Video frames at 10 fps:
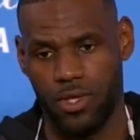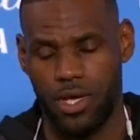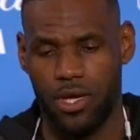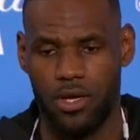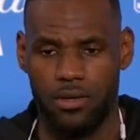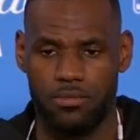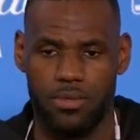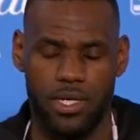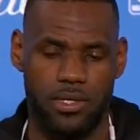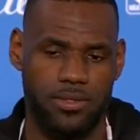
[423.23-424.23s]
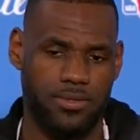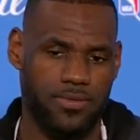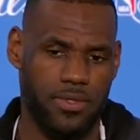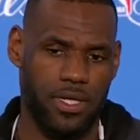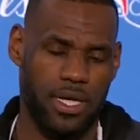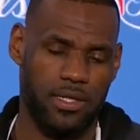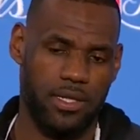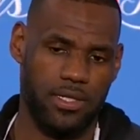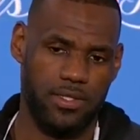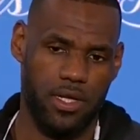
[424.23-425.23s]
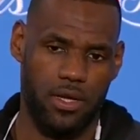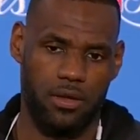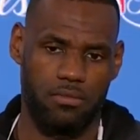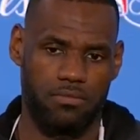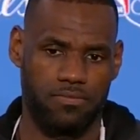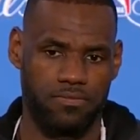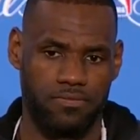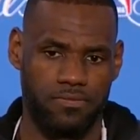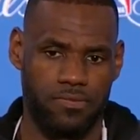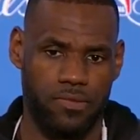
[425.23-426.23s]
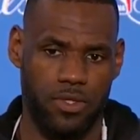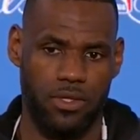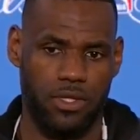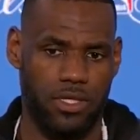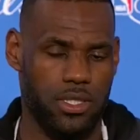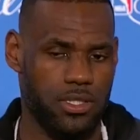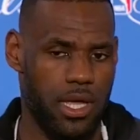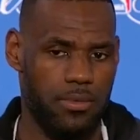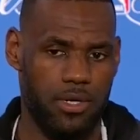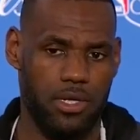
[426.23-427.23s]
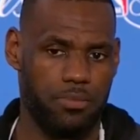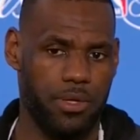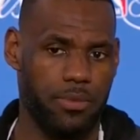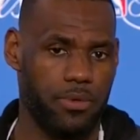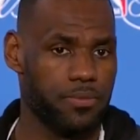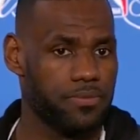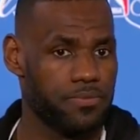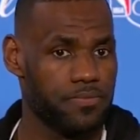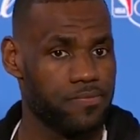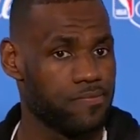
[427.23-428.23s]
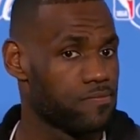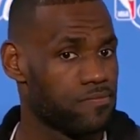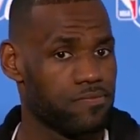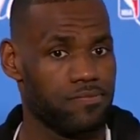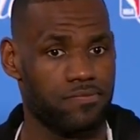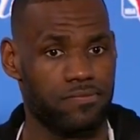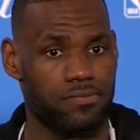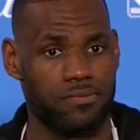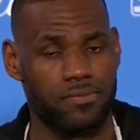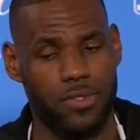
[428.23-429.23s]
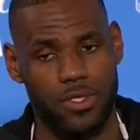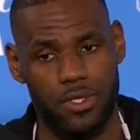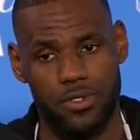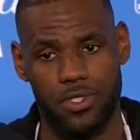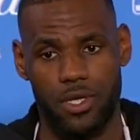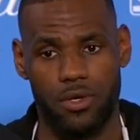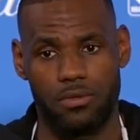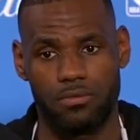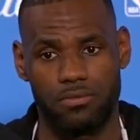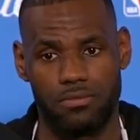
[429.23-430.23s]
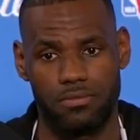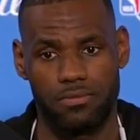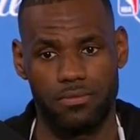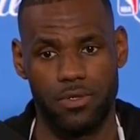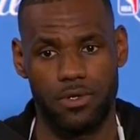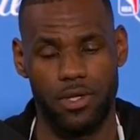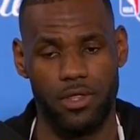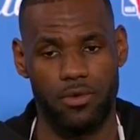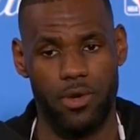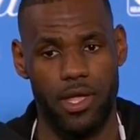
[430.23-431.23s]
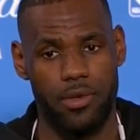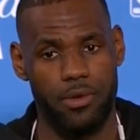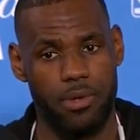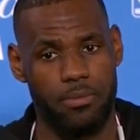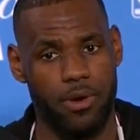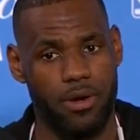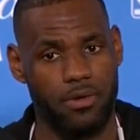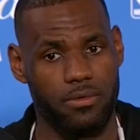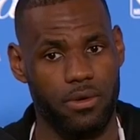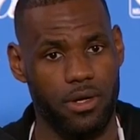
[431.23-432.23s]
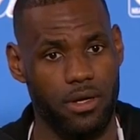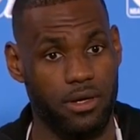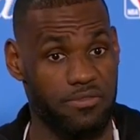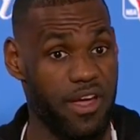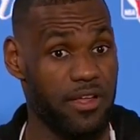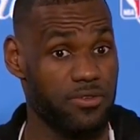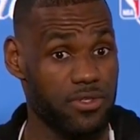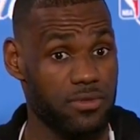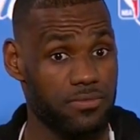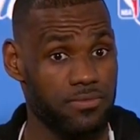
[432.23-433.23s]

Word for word: Um, I think it's um, you know, good things happen to good people. You know, so you know, either way, he would have been part of, uh, of the finals,